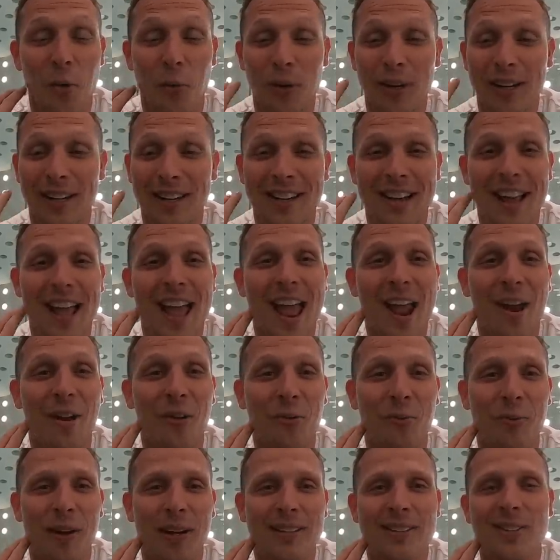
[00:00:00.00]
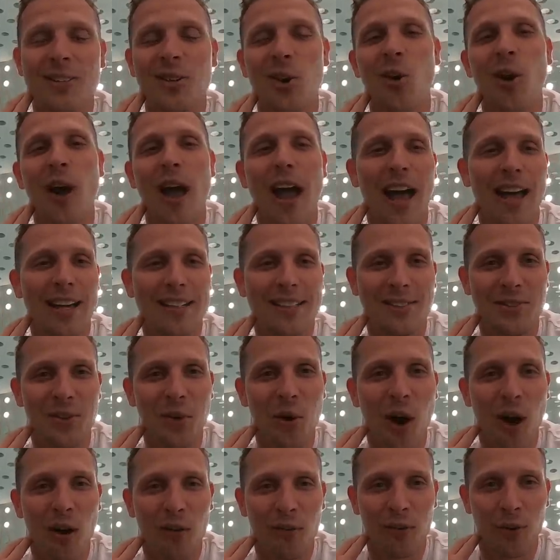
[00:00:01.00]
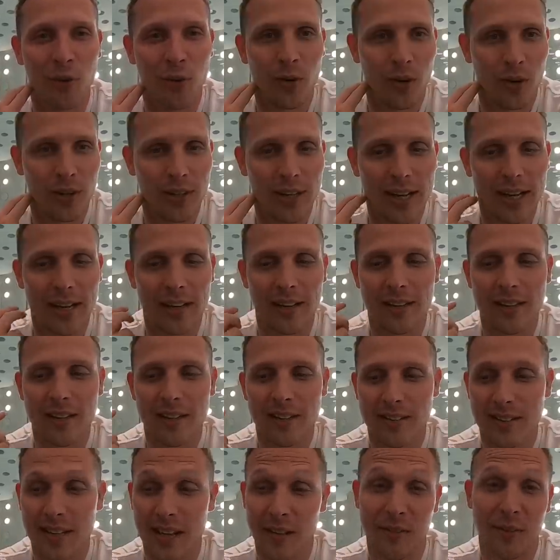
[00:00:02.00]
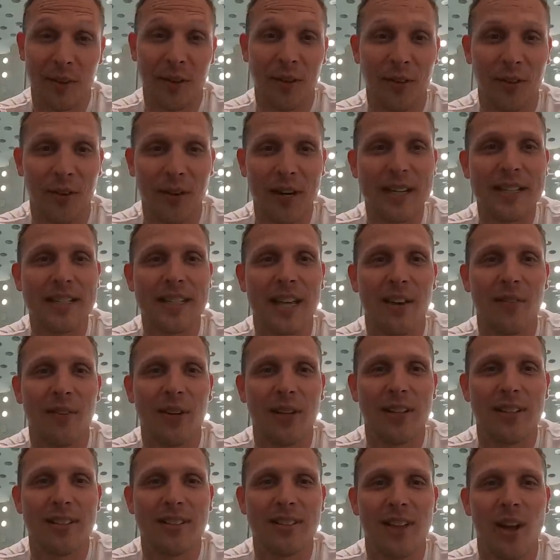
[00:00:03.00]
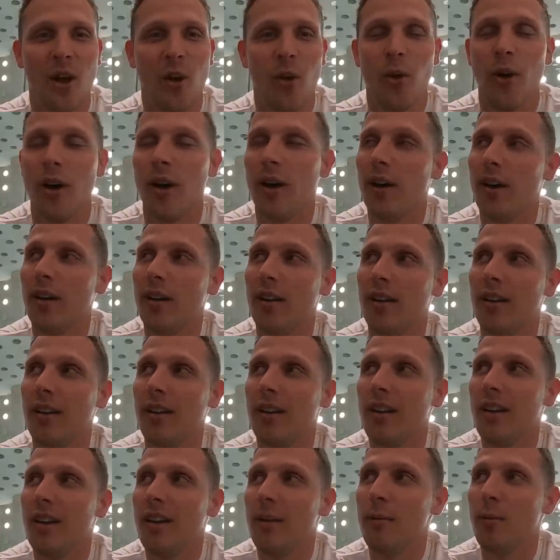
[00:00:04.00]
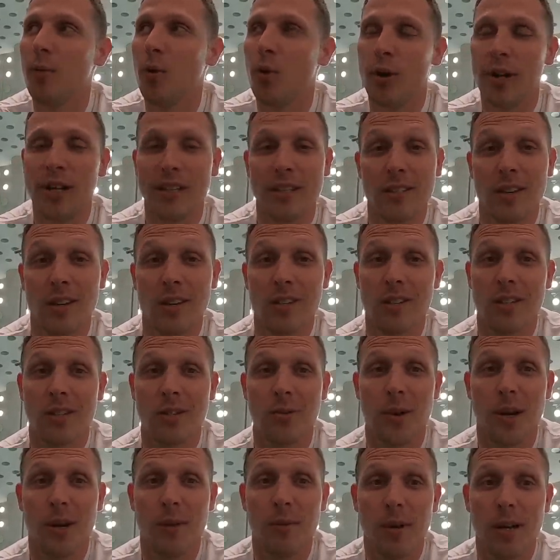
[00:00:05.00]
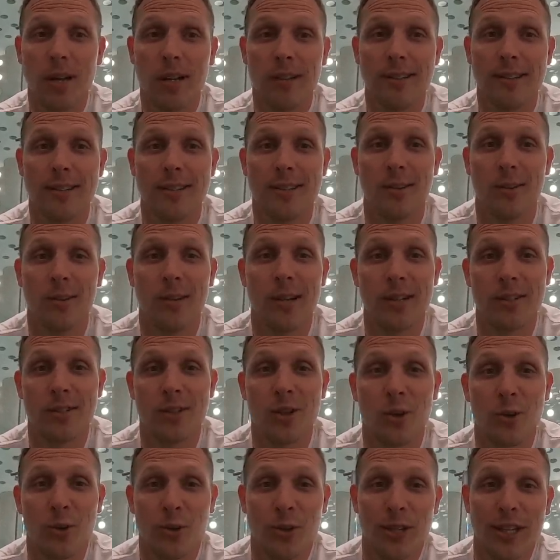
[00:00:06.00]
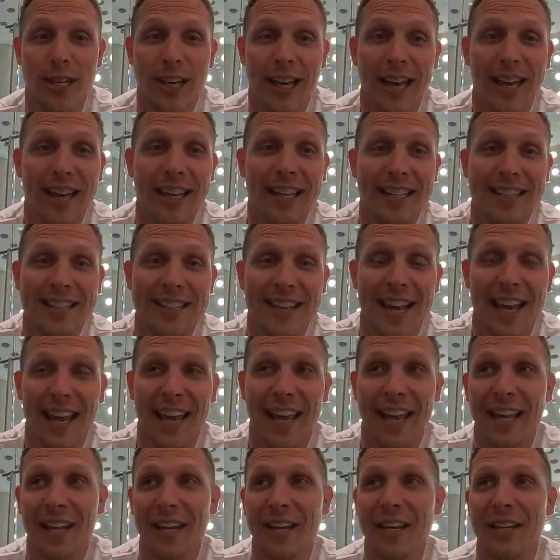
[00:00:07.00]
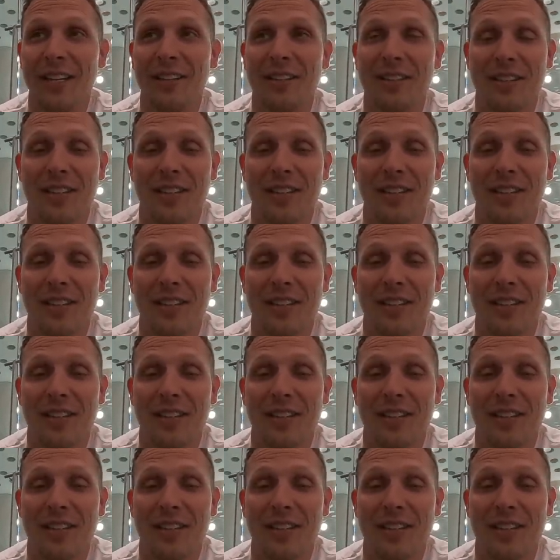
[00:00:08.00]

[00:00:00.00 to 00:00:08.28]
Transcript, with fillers: what Aeromexico has to offer on their 737. So boarding starts in 20 minutes, so let's go to the gate and